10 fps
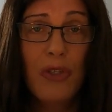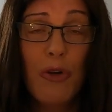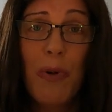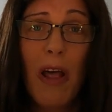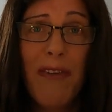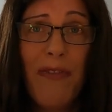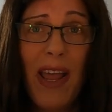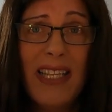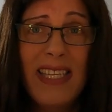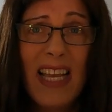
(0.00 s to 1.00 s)
To apply for
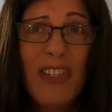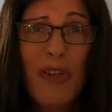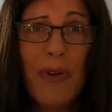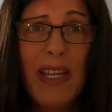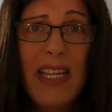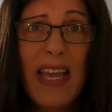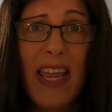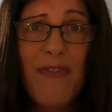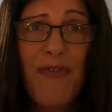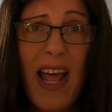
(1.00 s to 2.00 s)
ETIAS, you will need
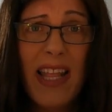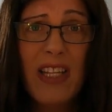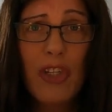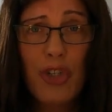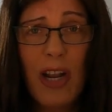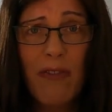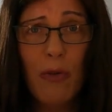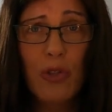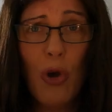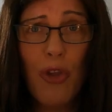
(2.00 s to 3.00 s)
a valid
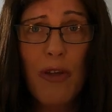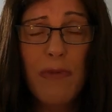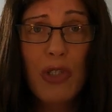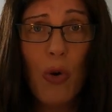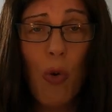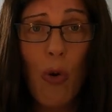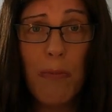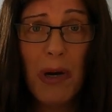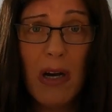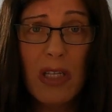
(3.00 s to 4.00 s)
travel document or
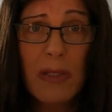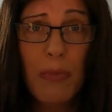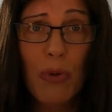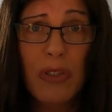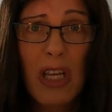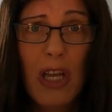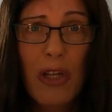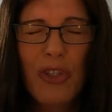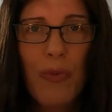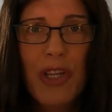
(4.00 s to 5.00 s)
passport
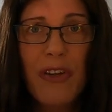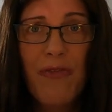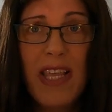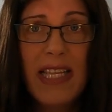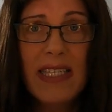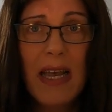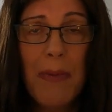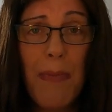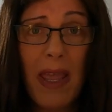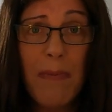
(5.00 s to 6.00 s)
to which a visa
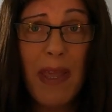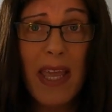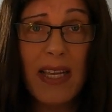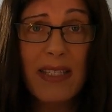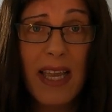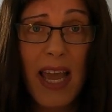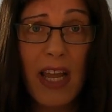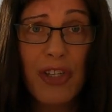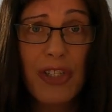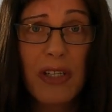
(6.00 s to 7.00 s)
may be
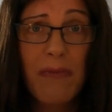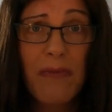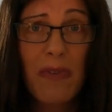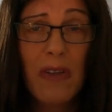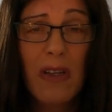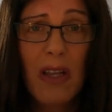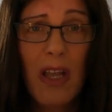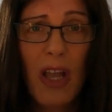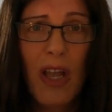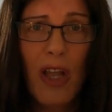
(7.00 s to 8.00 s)
attached.
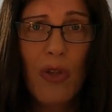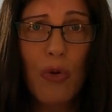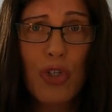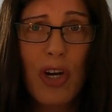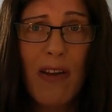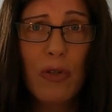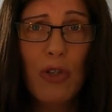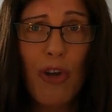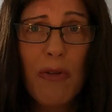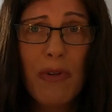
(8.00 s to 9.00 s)
Your travel
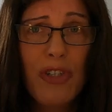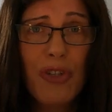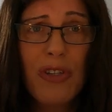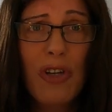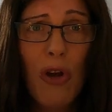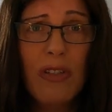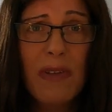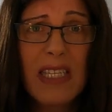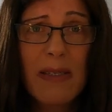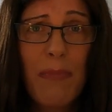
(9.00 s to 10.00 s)
document should not
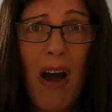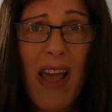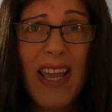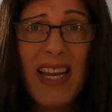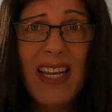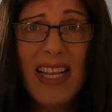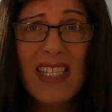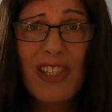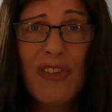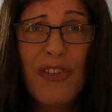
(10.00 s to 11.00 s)
expire in
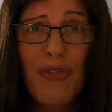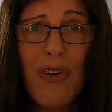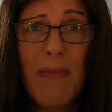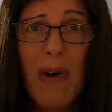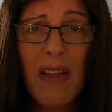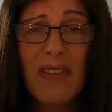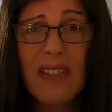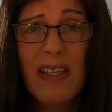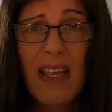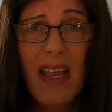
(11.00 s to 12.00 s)
less than 3
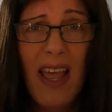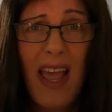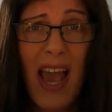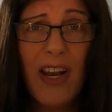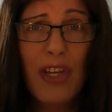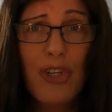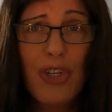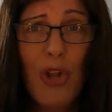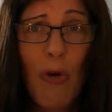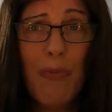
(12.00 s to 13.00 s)
months, and it
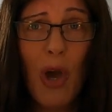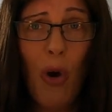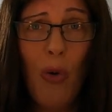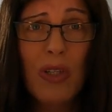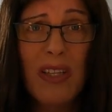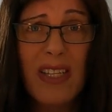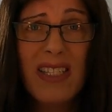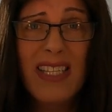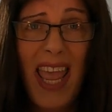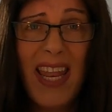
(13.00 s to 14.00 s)
should not be older
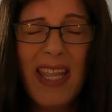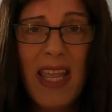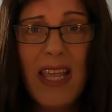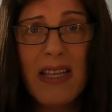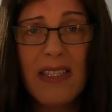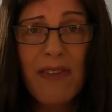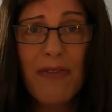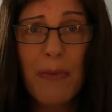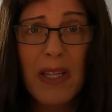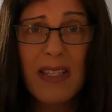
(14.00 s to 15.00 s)
than 10 years
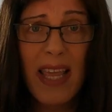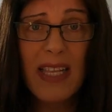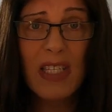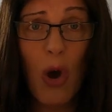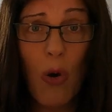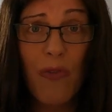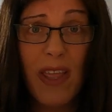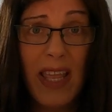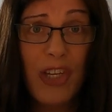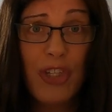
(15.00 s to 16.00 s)
from the date of
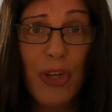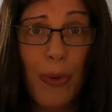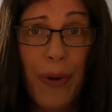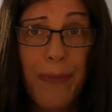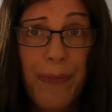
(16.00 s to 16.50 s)
issue.